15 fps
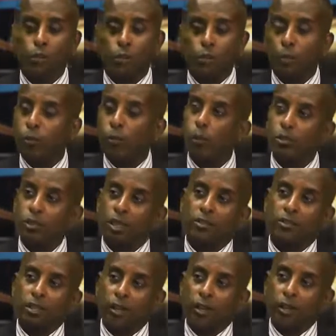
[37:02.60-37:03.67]
support us
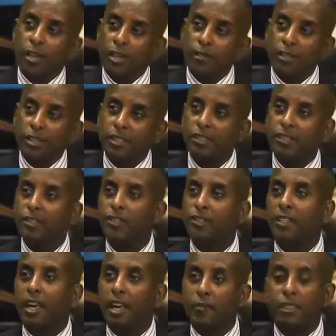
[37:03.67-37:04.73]
in our events,
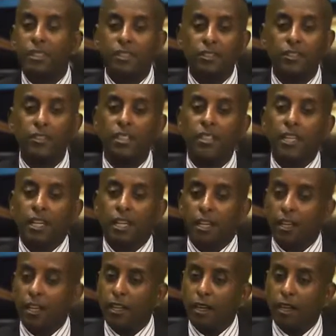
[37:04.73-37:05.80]

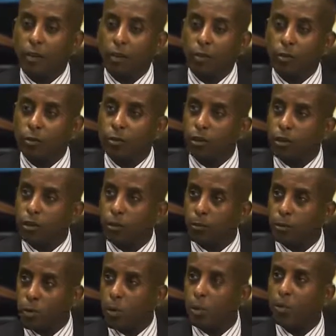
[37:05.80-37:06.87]
in our
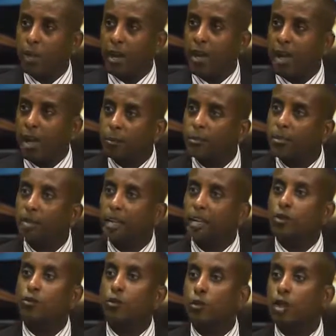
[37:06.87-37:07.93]
programs, and
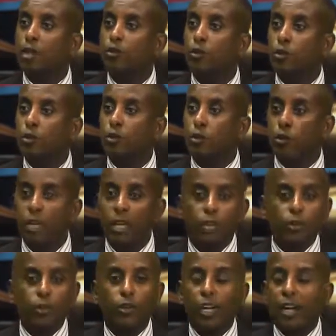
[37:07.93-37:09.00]
so on and so forth.
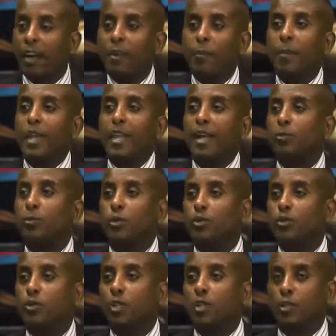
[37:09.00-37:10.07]
So there are many
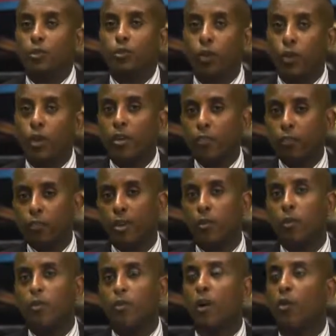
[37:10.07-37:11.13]
opportunities. So if some
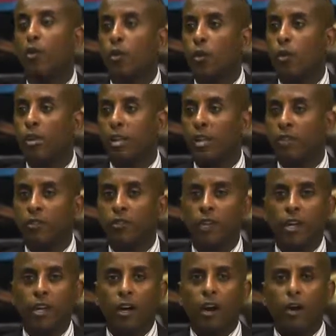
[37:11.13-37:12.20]
of our audience
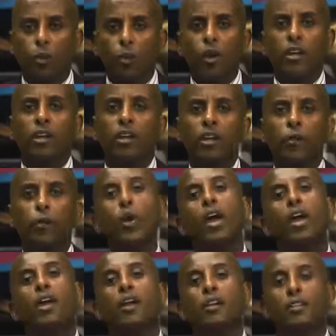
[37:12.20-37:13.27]
are wondering
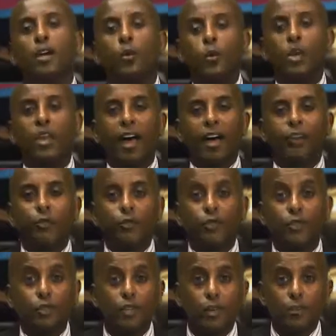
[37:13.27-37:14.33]
where they would like to
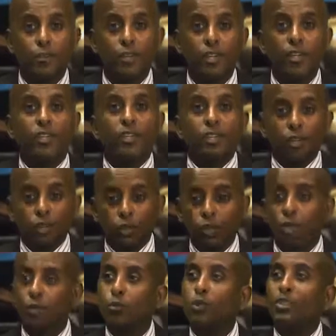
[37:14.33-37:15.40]
serve,
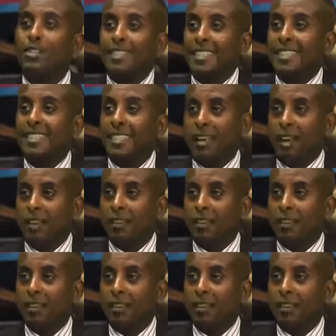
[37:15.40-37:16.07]
start with ESAT.